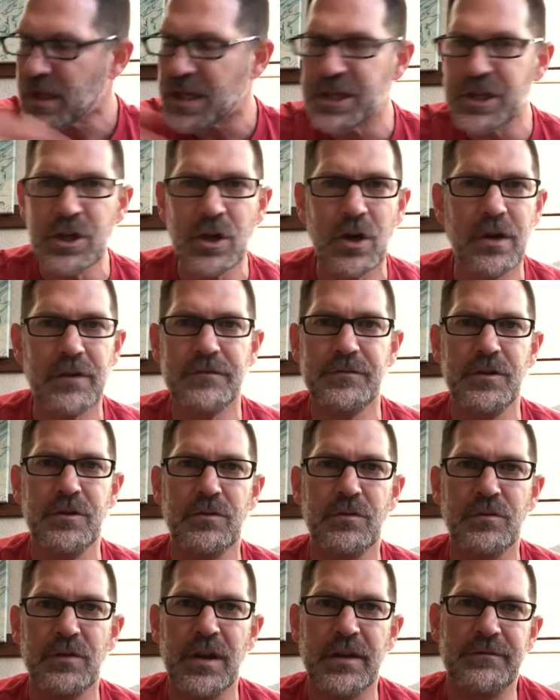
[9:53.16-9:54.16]
you know, if,
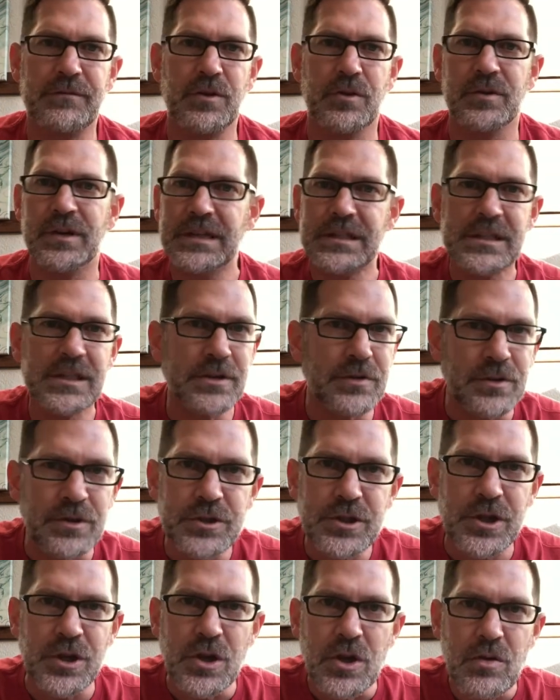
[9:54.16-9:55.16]
you, if you're into
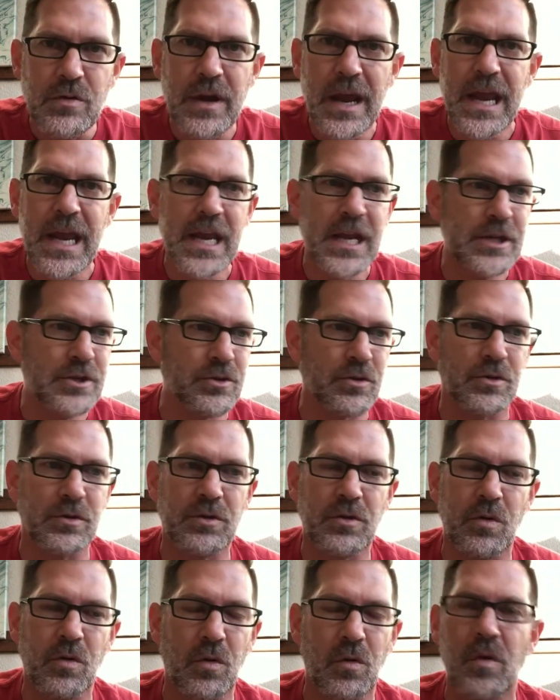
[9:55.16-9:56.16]
to New Age or,
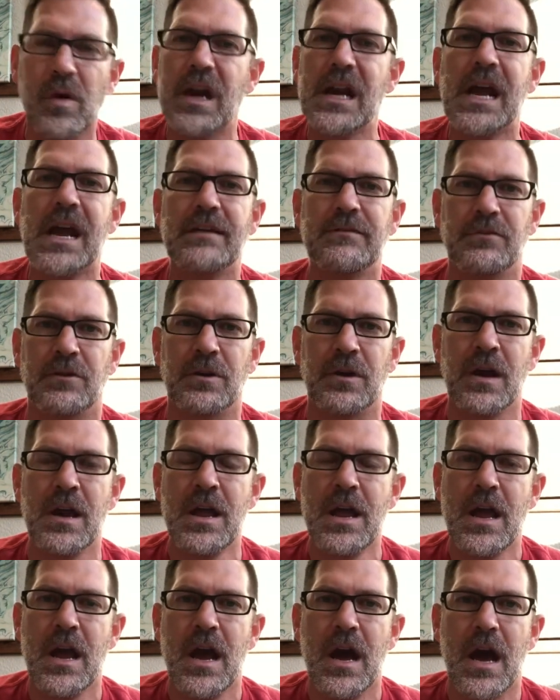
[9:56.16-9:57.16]
or whatever,
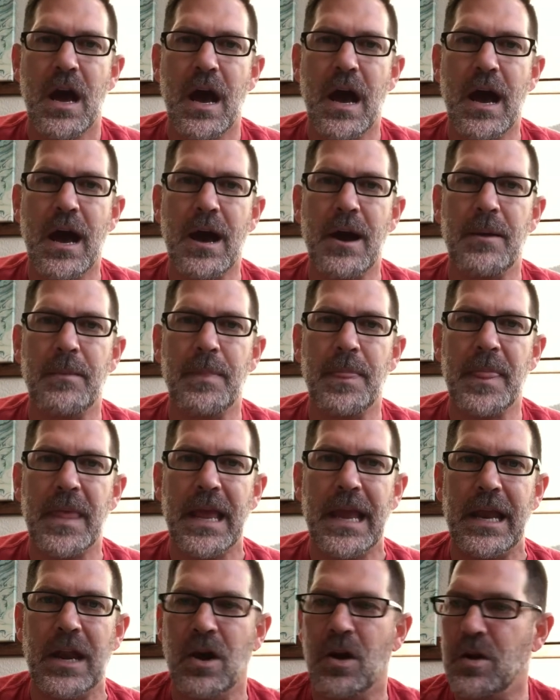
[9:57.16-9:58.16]
Um,
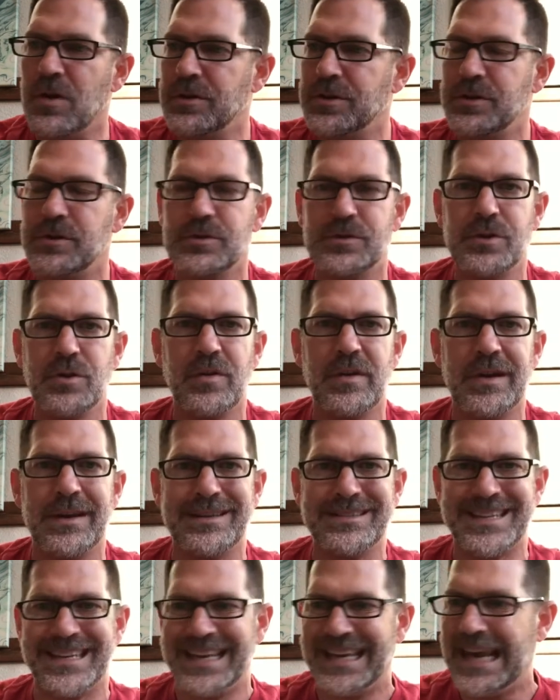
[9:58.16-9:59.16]
and all you're doing
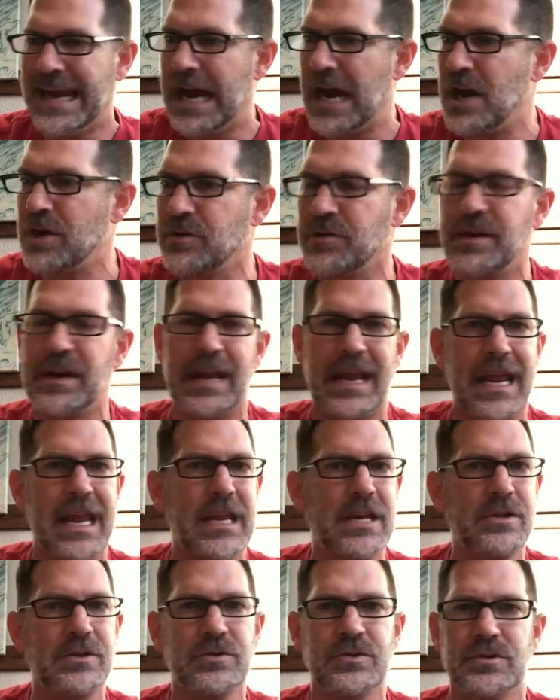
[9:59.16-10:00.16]
is encountering
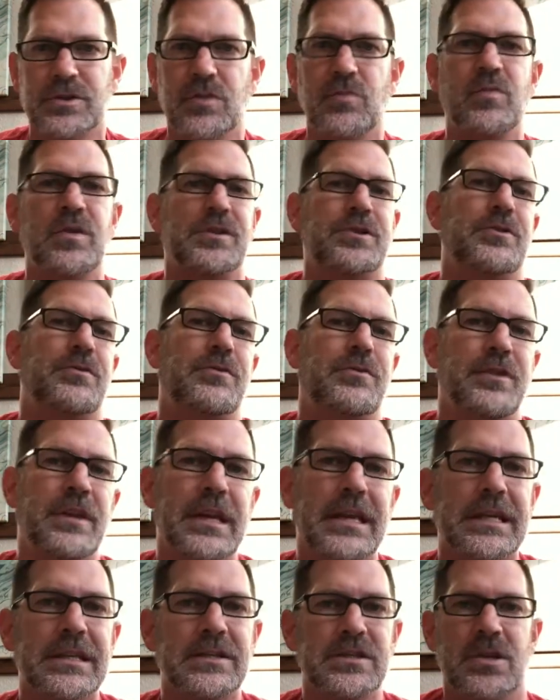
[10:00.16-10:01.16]
angels and what you
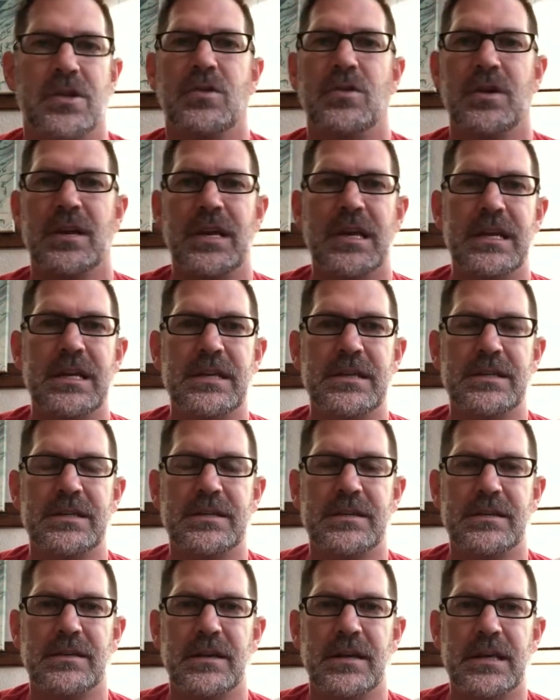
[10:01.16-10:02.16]
think is the
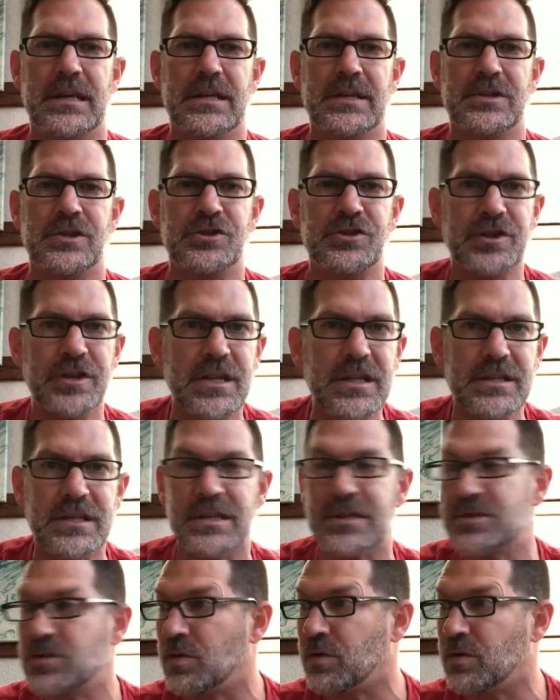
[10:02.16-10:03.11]
is is Jesus